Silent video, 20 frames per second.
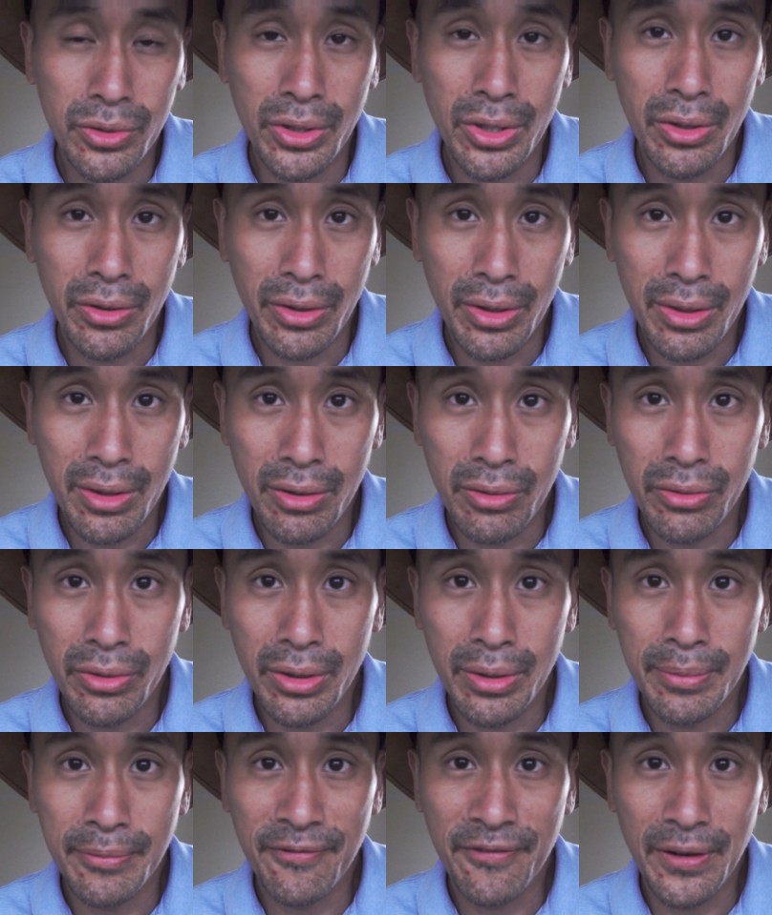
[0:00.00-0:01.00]
You know,
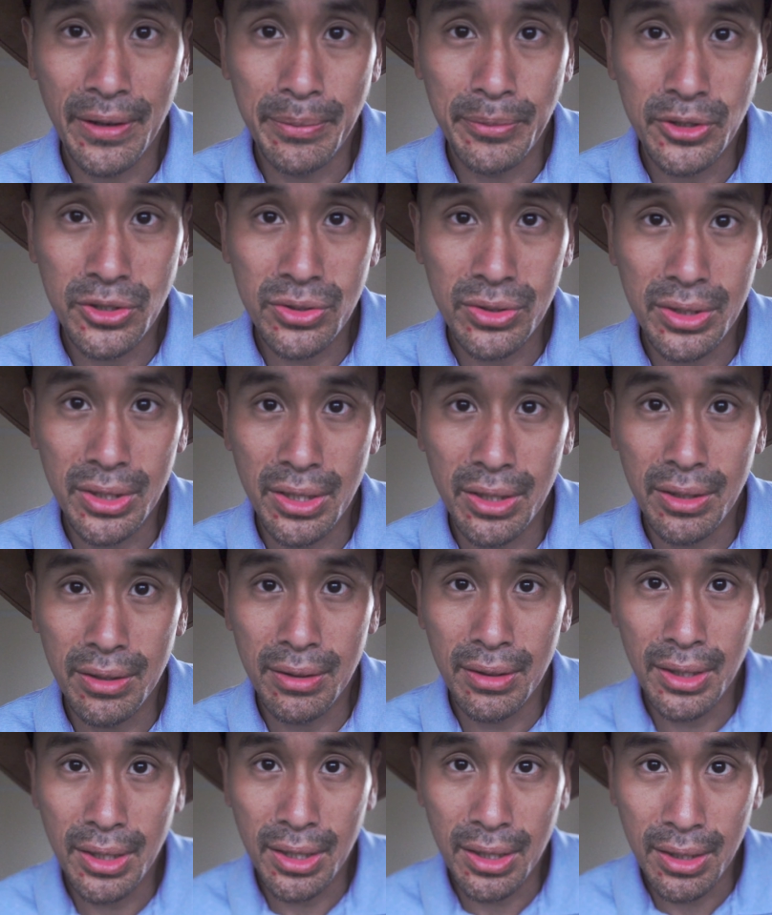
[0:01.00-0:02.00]
Ethereum
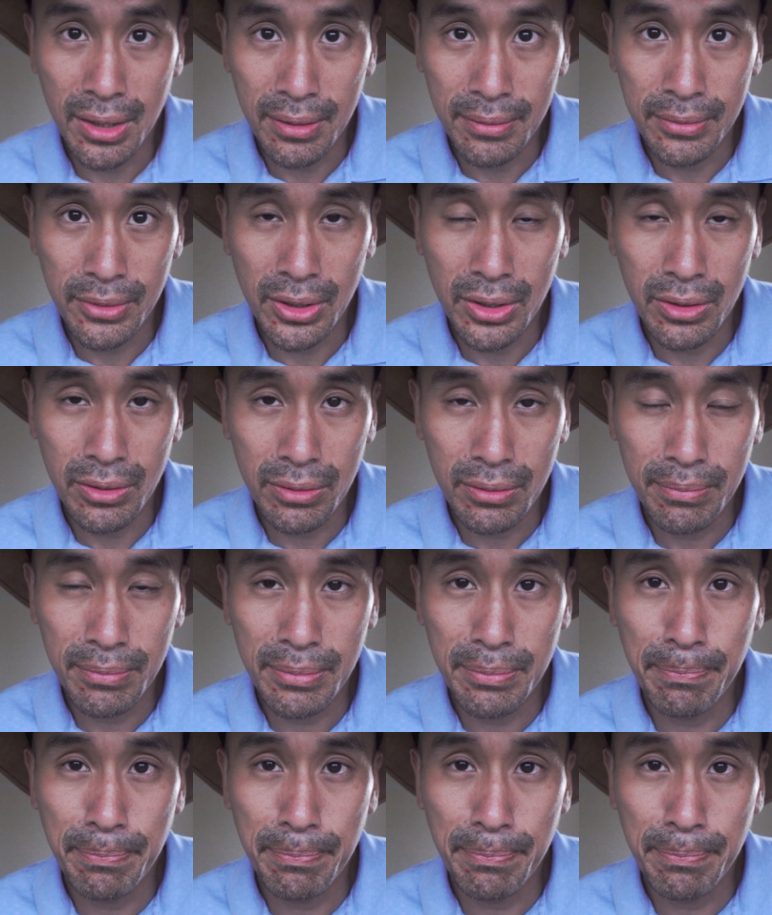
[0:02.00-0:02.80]
famously, um, you know,